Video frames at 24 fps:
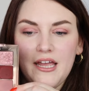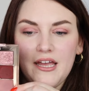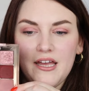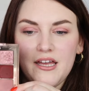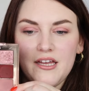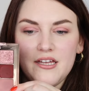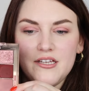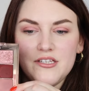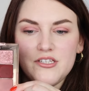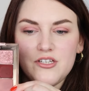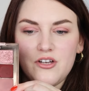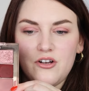
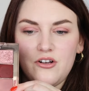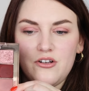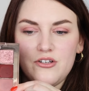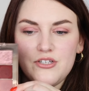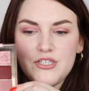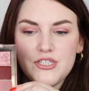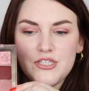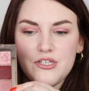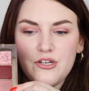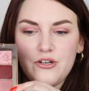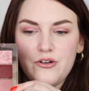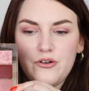And
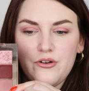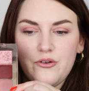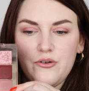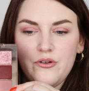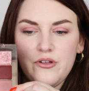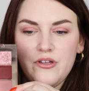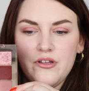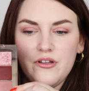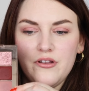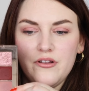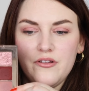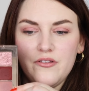also
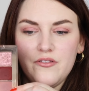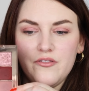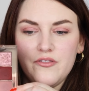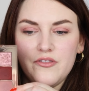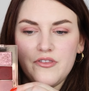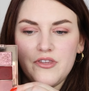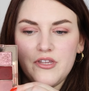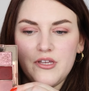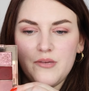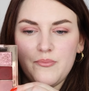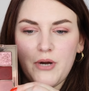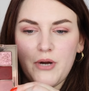
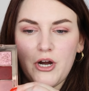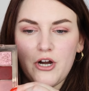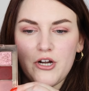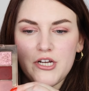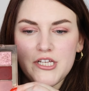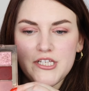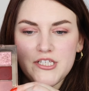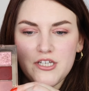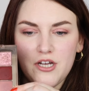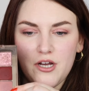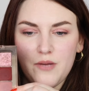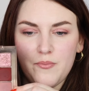the
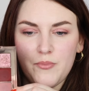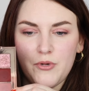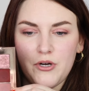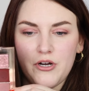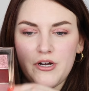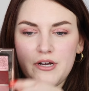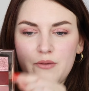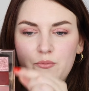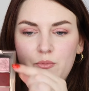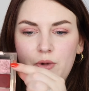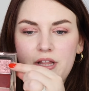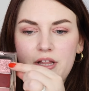Party
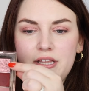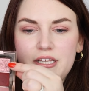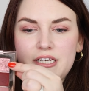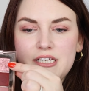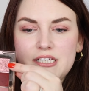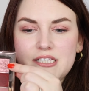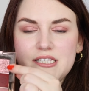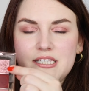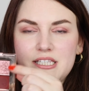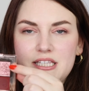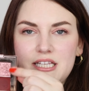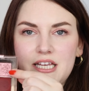Topper, while it
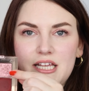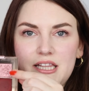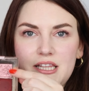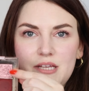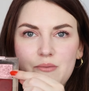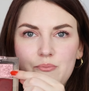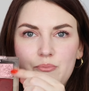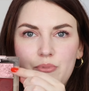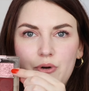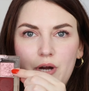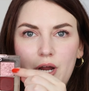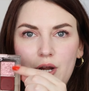is slightly
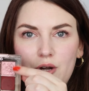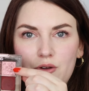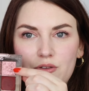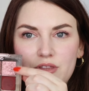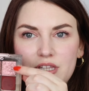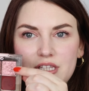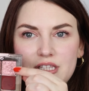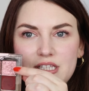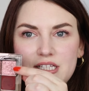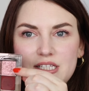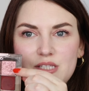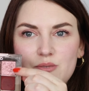brighter
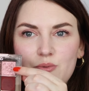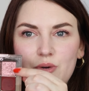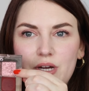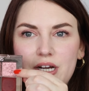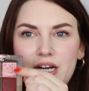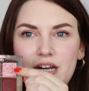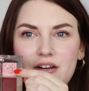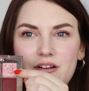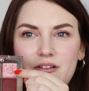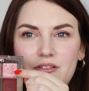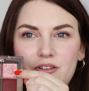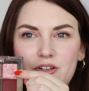than this one
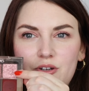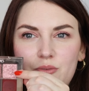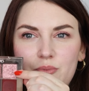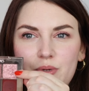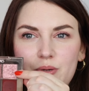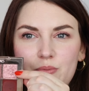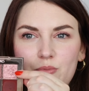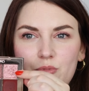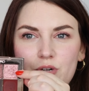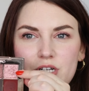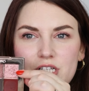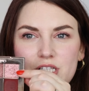and a little
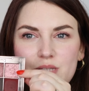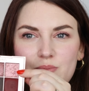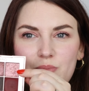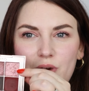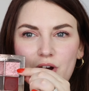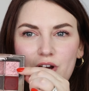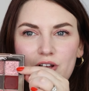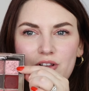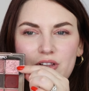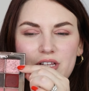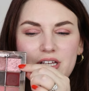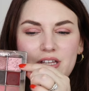bit more
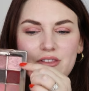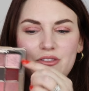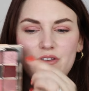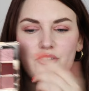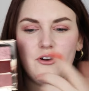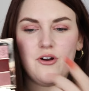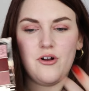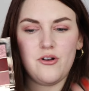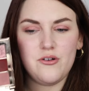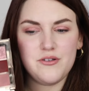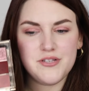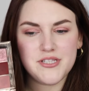sparkly,
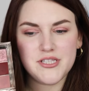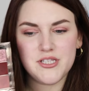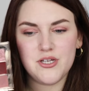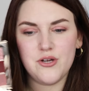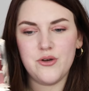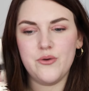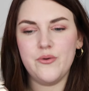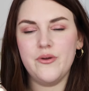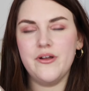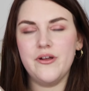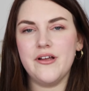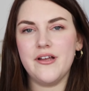they're
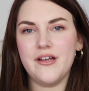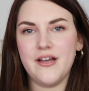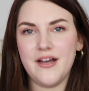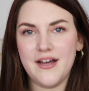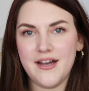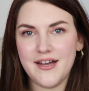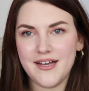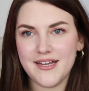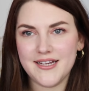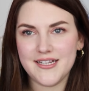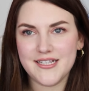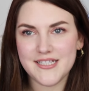also
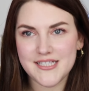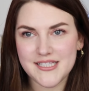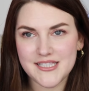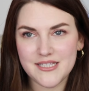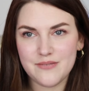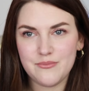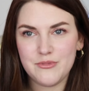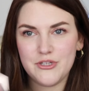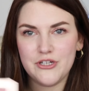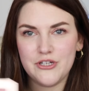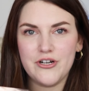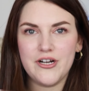kind of
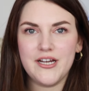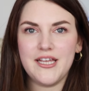similar.